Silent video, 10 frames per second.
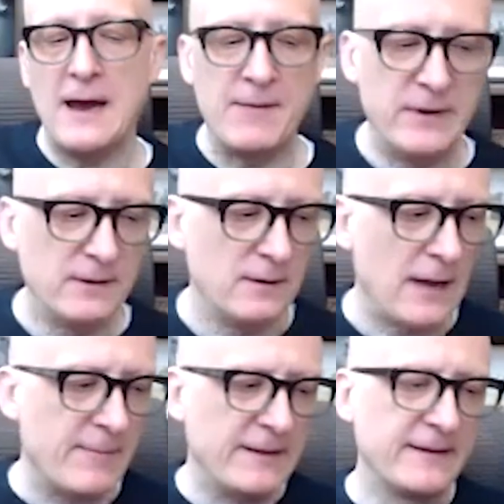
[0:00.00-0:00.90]
I've been
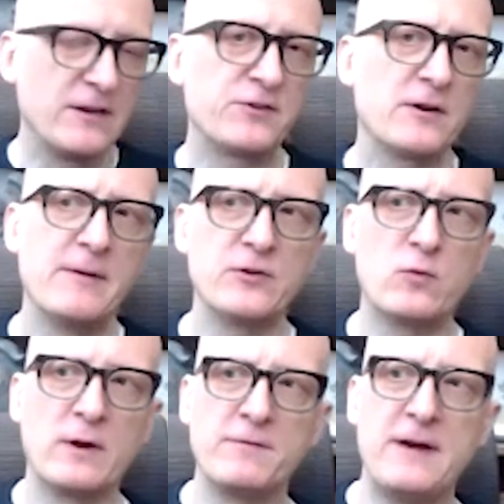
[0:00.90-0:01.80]
in the industry about
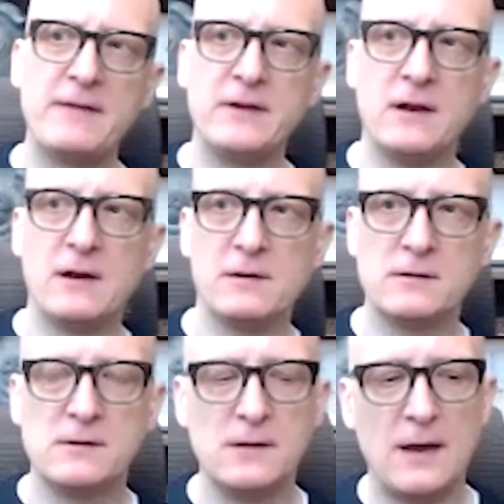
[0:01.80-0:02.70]
25
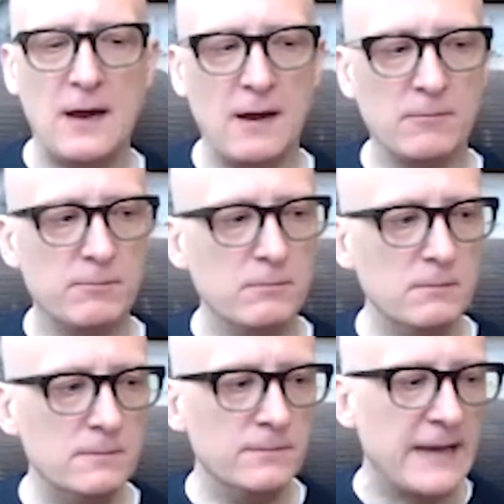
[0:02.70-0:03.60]
years.
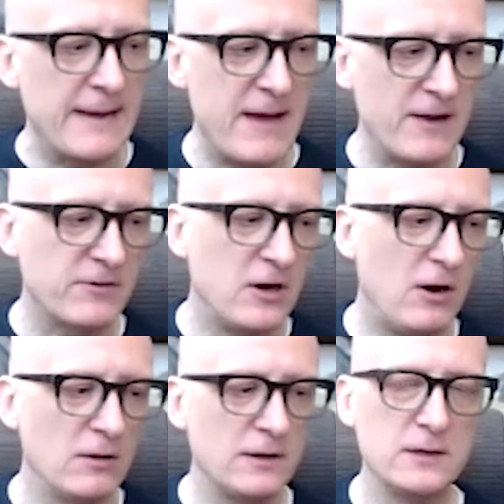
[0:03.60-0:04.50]
Came out of
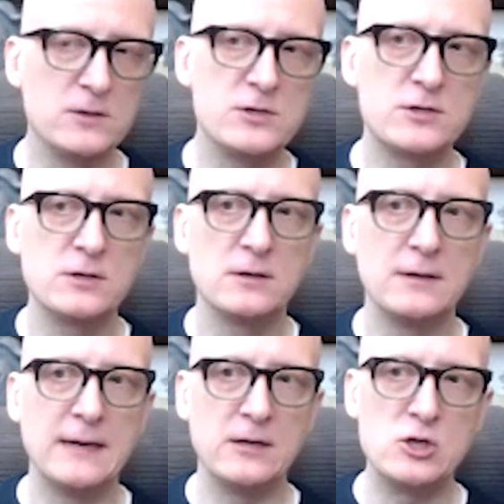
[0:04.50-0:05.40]
college
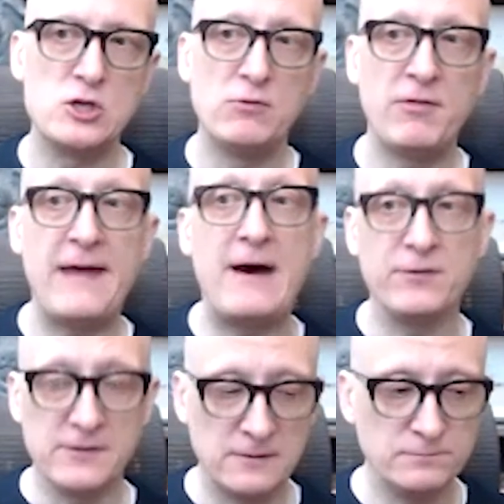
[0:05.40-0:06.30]
in
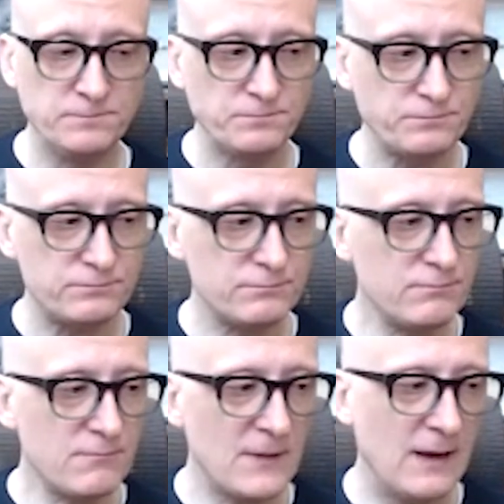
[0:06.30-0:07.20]
2000,
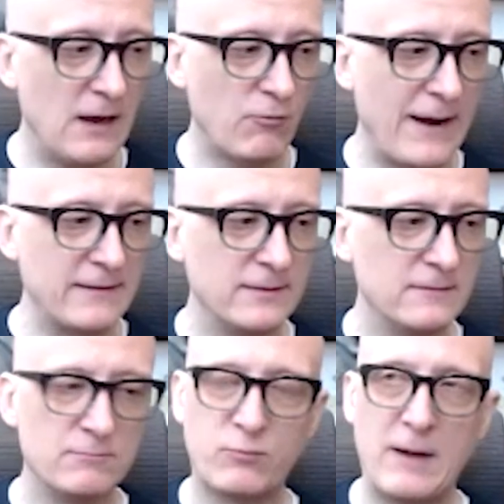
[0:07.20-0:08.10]
right
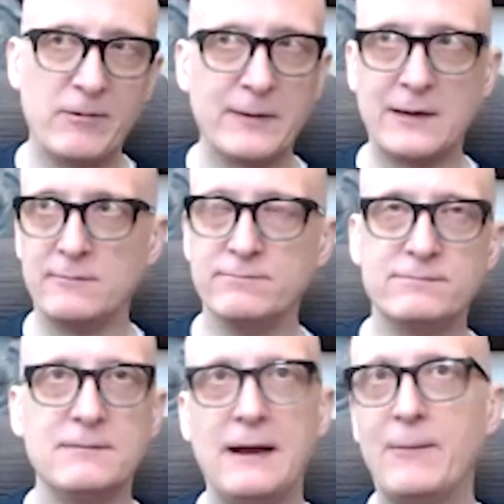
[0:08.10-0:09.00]
in probably
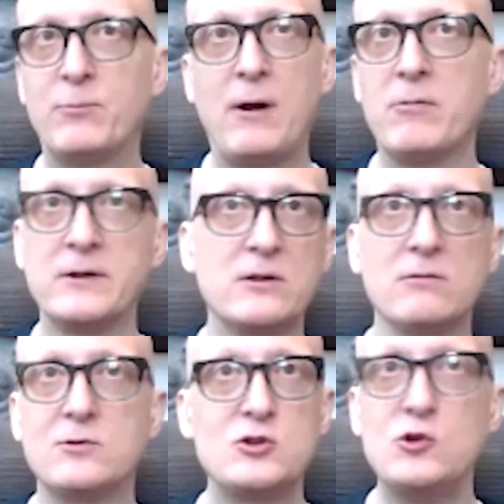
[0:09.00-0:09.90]

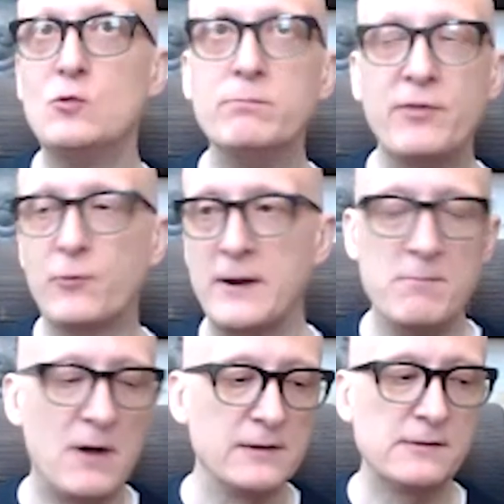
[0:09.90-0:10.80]
2-3
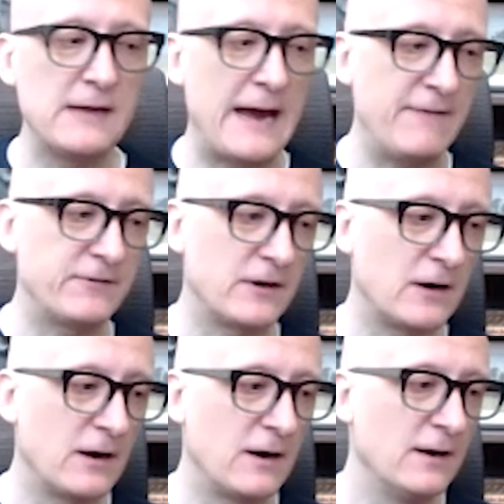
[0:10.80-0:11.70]
months
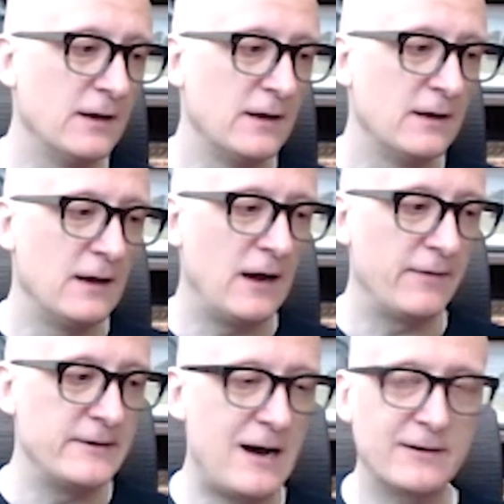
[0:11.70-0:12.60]
after the
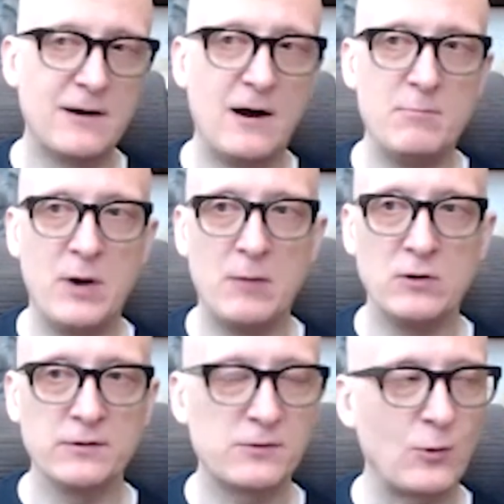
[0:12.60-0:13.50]
dot-com
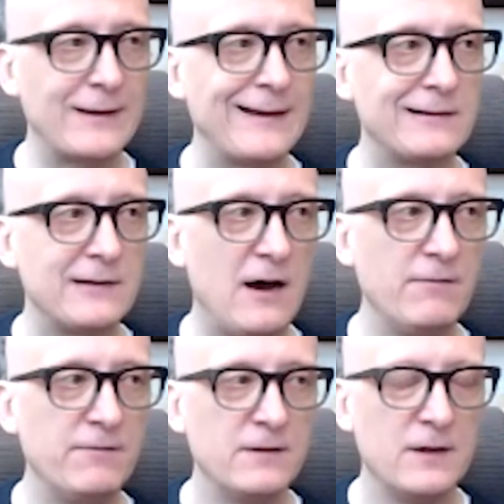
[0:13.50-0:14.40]
bubble sort of kicked off.